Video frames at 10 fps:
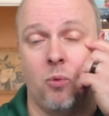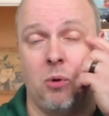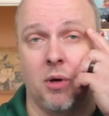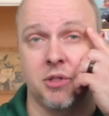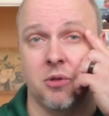
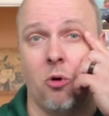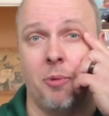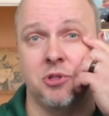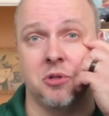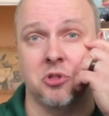watched a whole
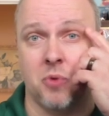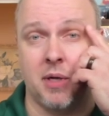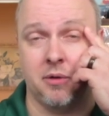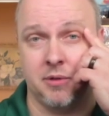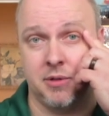bunch of the
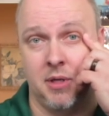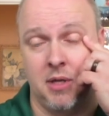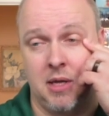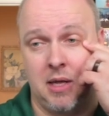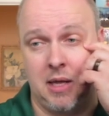trailers.
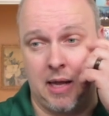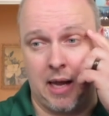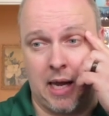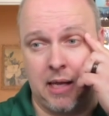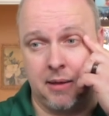
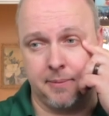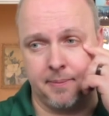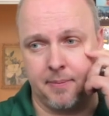And